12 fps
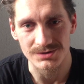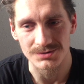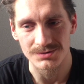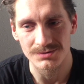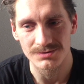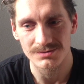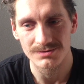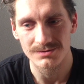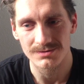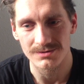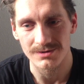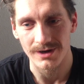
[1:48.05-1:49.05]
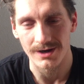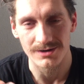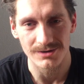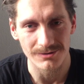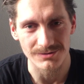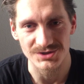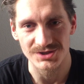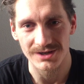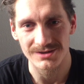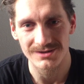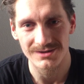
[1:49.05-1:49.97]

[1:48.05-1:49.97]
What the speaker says: to acknowledge them,